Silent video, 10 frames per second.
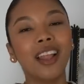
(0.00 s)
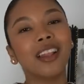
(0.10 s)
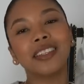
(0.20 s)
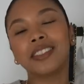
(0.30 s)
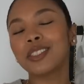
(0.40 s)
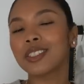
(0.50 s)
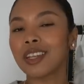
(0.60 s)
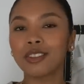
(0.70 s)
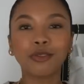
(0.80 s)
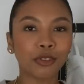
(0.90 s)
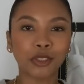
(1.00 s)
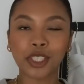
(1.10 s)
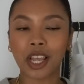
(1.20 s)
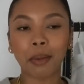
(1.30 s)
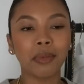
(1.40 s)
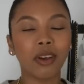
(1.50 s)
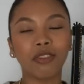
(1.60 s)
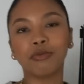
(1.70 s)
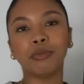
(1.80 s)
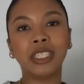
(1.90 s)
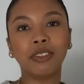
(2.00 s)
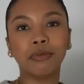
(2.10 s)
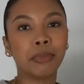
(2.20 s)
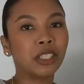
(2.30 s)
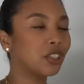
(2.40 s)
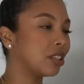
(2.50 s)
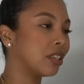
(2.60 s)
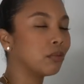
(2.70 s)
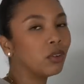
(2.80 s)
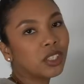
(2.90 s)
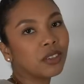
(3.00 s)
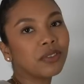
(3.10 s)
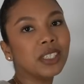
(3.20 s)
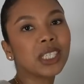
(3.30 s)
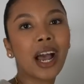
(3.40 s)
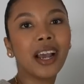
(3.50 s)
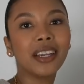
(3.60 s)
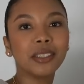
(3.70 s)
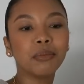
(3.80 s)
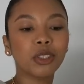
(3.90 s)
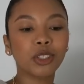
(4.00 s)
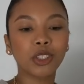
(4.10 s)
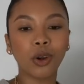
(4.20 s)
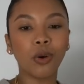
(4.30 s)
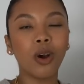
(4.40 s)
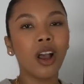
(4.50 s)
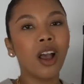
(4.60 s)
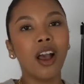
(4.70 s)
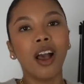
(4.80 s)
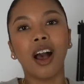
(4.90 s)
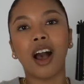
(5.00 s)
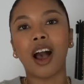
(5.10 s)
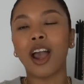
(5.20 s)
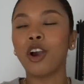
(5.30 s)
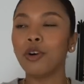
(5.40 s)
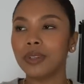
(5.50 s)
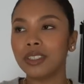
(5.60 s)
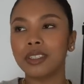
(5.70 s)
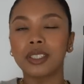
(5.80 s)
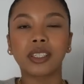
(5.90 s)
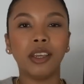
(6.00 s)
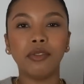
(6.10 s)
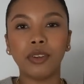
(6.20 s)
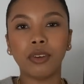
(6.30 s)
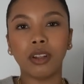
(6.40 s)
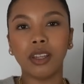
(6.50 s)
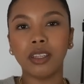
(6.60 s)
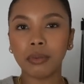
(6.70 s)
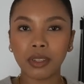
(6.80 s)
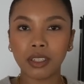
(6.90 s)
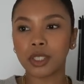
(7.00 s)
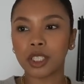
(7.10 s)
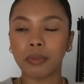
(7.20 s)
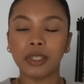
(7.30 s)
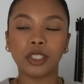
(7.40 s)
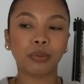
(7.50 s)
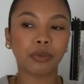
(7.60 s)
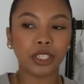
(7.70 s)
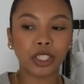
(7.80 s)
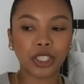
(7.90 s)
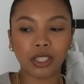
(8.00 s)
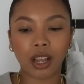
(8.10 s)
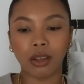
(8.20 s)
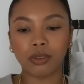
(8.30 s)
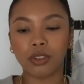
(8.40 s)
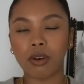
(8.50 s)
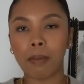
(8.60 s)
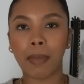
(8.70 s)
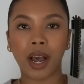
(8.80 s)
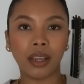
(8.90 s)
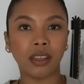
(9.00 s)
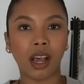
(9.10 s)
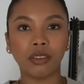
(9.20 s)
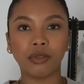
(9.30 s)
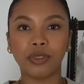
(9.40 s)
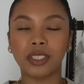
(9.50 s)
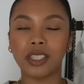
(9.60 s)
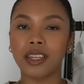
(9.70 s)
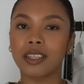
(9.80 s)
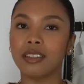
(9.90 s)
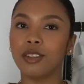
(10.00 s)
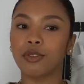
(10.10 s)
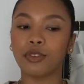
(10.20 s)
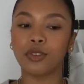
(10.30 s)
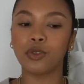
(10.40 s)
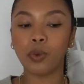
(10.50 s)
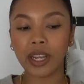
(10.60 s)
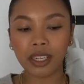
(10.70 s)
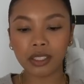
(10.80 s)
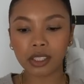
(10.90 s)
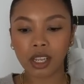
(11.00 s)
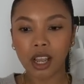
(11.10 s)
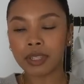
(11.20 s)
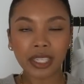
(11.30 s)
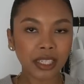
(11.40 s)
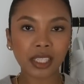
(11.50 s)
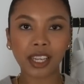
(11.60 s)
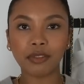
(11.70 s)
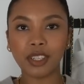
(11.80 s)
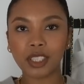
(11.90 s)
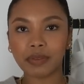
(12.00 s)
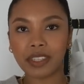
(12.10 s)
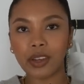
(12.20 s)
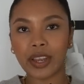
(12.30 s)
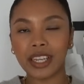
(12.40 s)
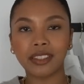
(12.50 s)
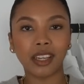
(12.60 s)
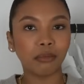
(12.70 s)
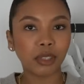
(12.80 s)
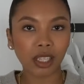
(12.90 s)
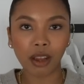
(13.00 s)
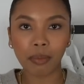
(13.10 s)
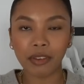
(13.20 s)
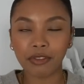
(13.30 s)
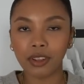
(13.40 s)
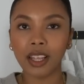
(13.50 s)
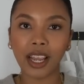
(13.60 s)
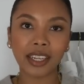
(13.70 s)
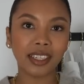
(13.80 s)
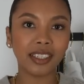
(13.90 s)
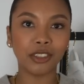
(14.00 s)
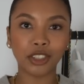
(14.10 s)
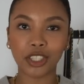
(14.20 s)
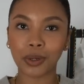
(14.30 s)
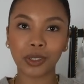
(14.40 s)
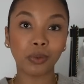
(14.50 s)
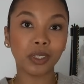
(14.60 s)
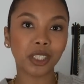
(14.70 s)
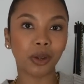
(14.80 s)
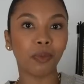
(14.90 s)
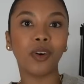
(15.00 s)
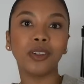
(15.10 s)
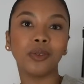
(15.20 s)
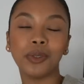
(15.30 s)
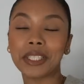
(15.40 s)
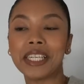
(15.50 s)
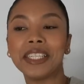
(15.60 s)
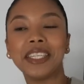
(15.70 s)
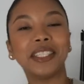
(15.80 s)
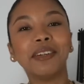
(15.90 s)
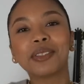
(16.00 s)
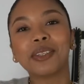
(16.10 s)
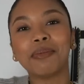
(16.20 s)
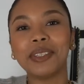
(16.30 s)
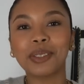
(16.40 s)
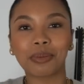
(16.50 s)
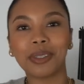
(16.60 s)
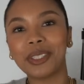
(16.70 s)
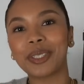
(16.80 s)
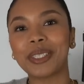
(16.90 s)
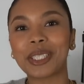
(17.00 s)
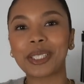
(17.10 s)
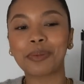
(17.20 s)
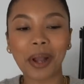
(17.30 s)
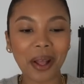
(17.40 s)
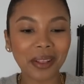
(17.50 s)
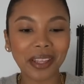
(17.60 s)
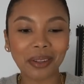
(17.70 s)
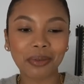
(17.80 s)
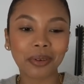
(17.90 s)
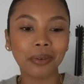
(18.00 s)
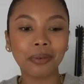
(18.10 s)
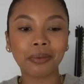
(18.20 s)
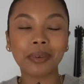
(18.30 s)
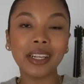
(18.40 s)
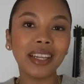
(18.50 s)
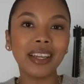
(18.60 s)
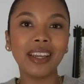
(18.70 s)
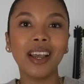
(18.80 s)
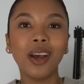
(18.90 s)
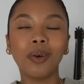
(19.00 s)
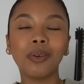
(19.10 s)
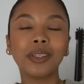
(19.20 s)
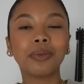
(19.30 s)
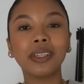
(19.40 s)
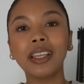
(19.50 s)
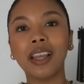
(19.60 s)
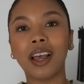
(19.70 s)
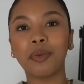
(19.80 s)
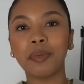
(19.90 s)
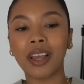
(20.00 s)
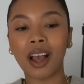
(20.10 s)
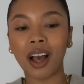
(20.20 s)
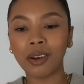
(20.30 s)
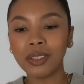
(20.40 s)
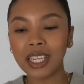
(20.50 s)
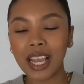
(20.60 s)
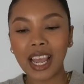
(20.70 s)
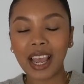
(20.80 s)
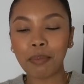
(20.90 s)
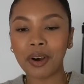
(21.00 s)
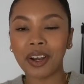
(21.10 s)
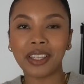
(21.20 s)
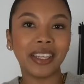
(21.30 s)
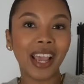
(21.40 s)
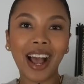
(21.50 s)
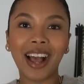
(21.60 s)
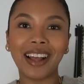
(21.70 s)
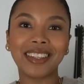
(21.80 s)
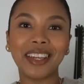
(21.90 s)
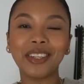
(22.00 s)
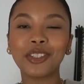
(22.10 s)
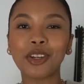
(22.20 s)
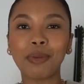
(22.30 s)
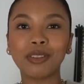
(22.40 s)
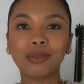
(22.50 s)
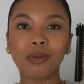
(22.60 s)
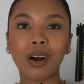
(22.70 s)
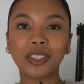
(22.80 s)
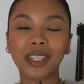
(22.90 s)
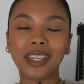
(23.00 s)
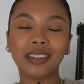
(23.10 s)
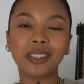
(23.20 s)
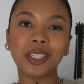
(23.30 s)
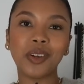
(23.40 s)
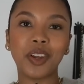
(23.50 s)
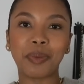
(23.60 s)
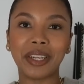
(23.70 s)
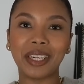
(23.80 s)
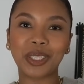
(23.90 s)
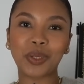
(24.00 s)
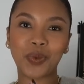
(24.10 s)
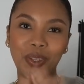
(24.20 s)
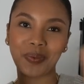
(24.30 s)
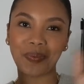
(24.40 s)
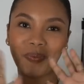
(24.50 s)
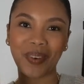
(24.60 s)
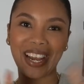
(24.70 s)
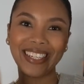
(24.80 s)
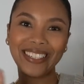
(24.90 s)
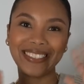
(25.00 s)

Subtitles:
Like, this is not the first time of me mentioning most of these items, so I hope that this gave you a little bit some inspiration how to combine outfits like in different ways. Please give this video a thumbs up if you liked it and share it with someone who is in need of some inspiration as well. That will really help me out. But yeah, thank you so much for watching and I'll see you in my next one. Bye!